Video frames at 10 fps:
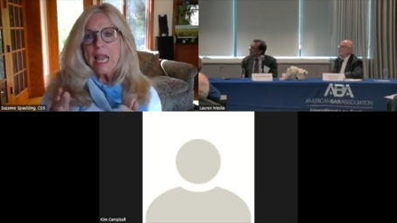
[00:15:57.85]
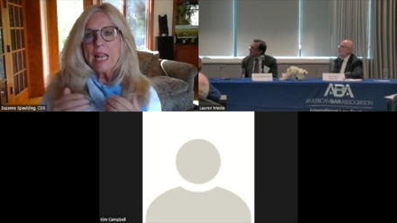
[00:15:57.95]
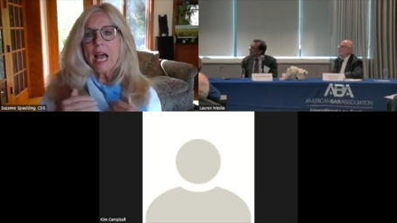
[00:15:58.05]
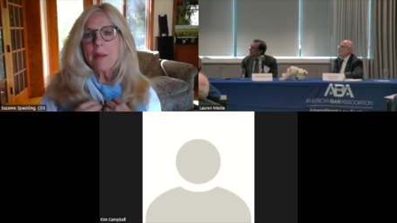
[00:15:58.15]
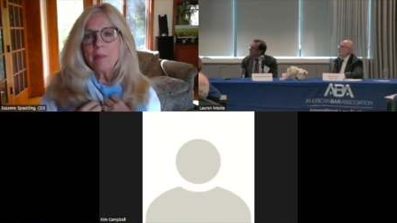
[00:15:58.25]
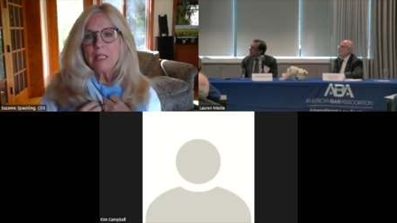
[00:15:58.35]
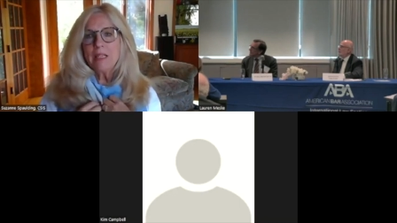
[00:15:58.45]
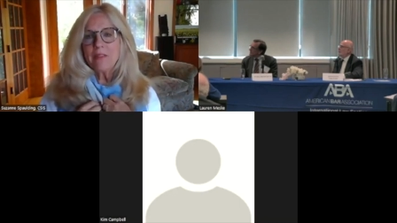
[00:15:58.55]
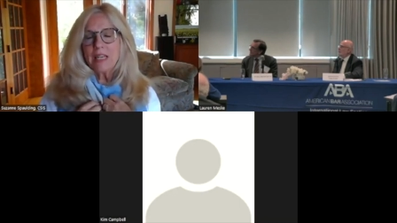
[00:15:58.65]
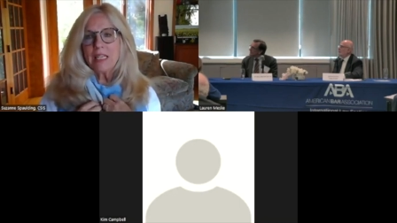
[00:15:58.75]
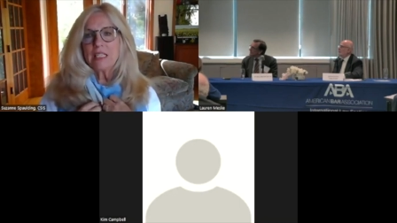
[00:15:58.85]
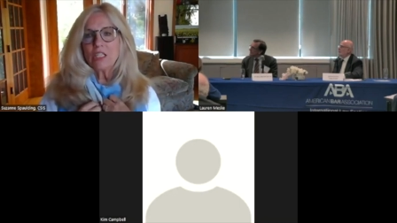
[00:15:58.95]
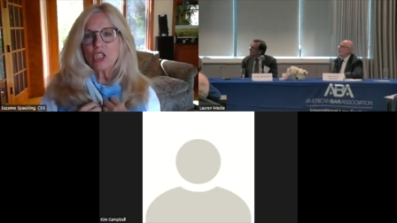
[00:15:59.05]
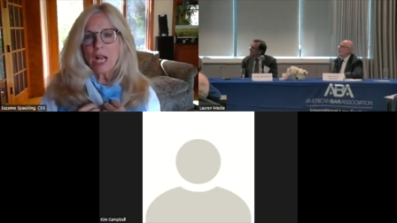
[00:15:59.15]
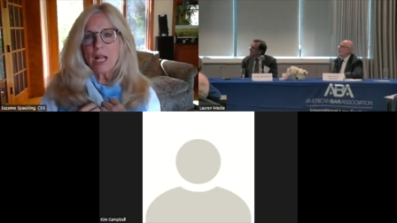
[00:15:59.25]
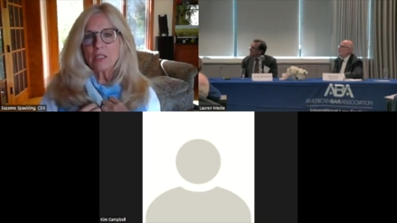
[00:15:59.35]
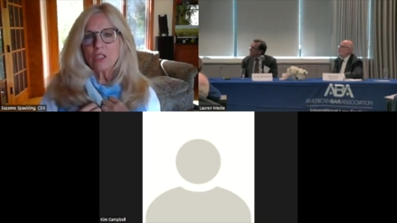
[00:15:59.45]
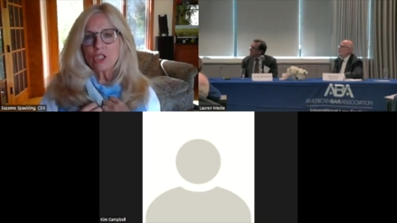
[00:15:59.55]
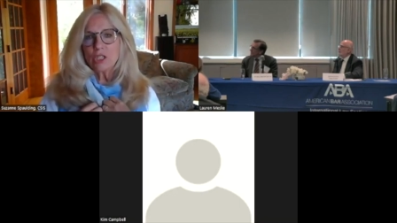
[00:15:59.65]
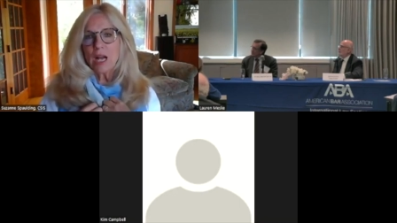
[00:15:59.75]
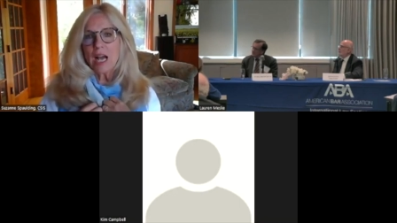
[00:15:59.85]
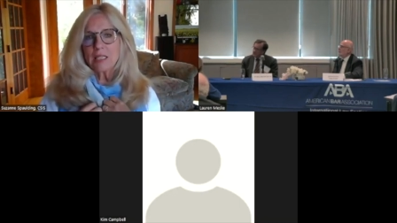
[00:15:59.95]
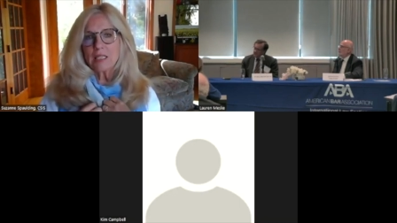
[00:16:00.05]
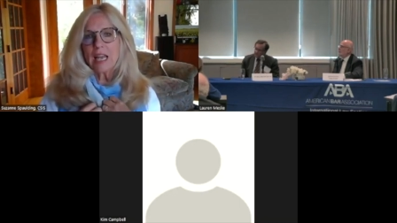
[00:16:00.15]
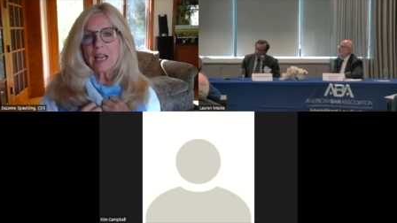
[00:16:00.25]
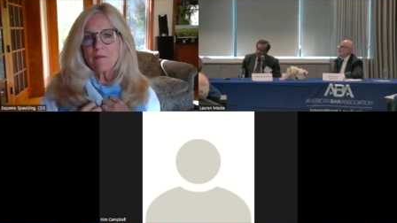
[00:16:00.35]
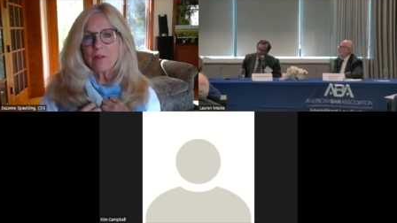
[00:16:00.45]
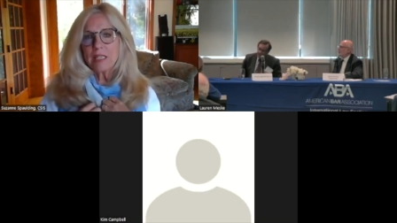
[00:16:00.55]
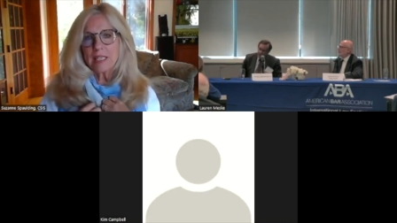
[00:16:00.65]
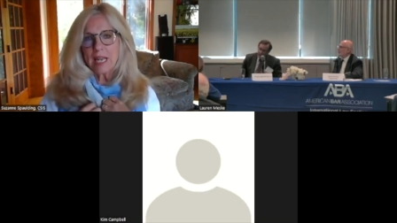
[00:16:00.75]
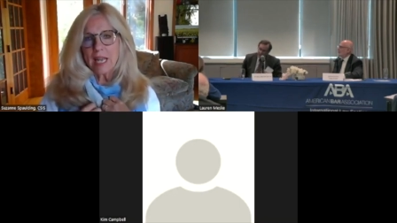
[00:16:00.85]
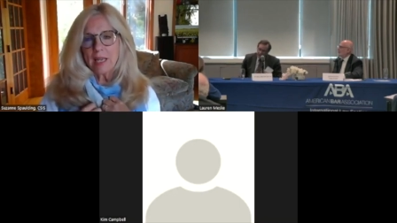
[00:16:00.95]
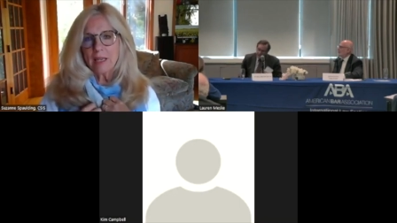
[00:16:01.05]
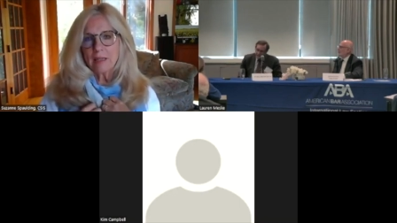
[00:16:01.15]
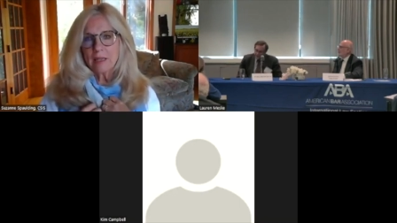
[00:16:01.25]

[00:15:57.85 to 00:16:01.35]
And I believe it is a challenge to us every day.